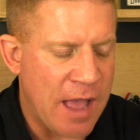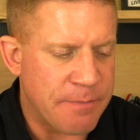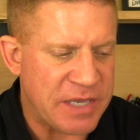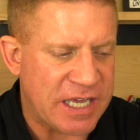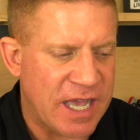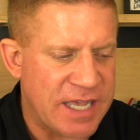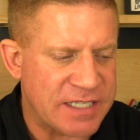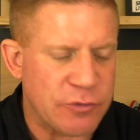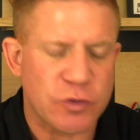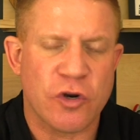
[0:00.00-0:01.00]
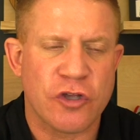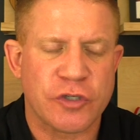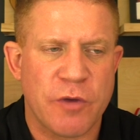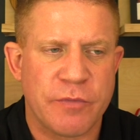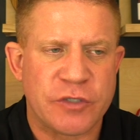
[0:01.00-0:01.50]
because it was one of
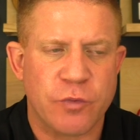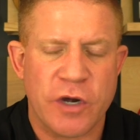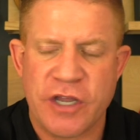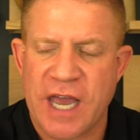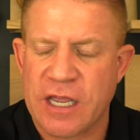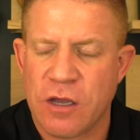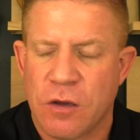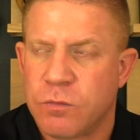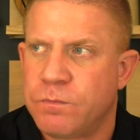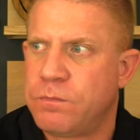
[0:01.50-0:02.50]
those moments where you kind of go,